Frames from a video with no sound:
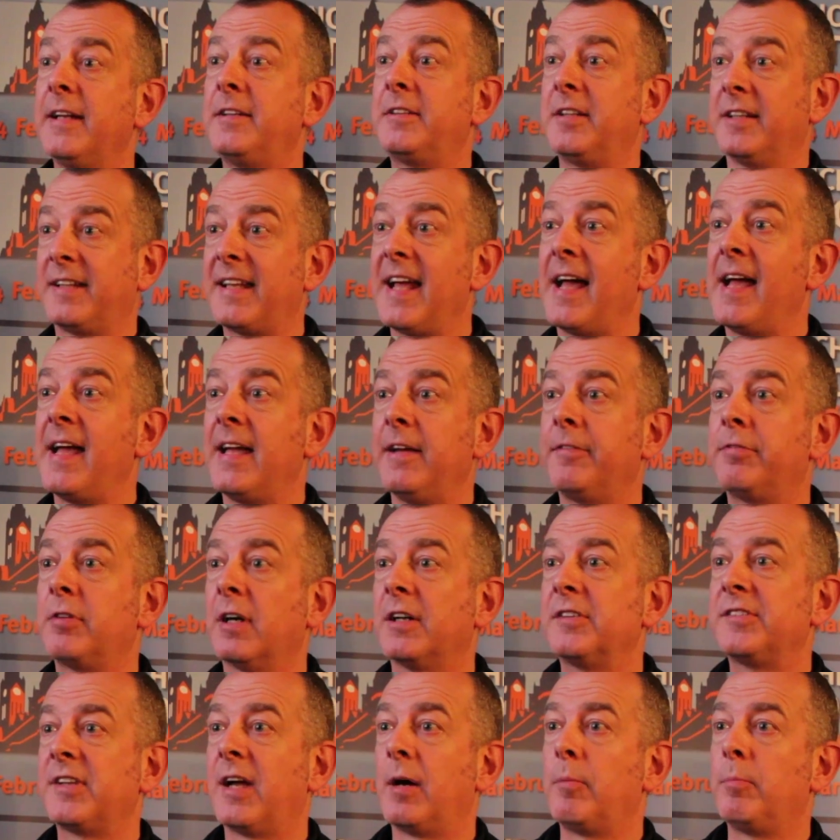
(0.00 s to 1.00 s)
Today, for
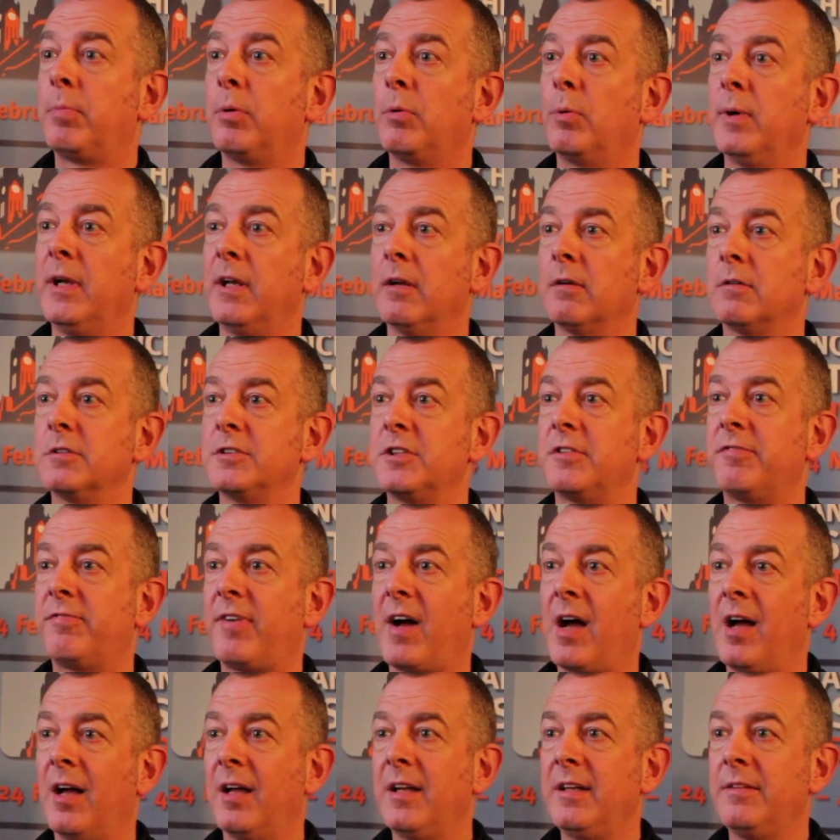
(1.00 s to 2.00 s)
example, we launched
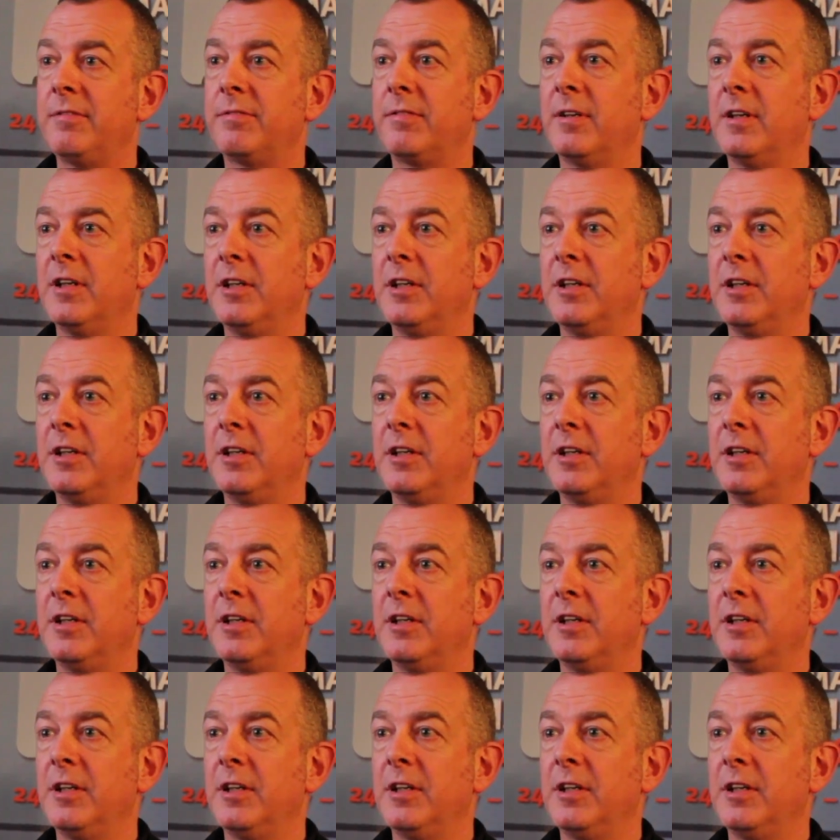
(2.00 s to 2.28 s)
five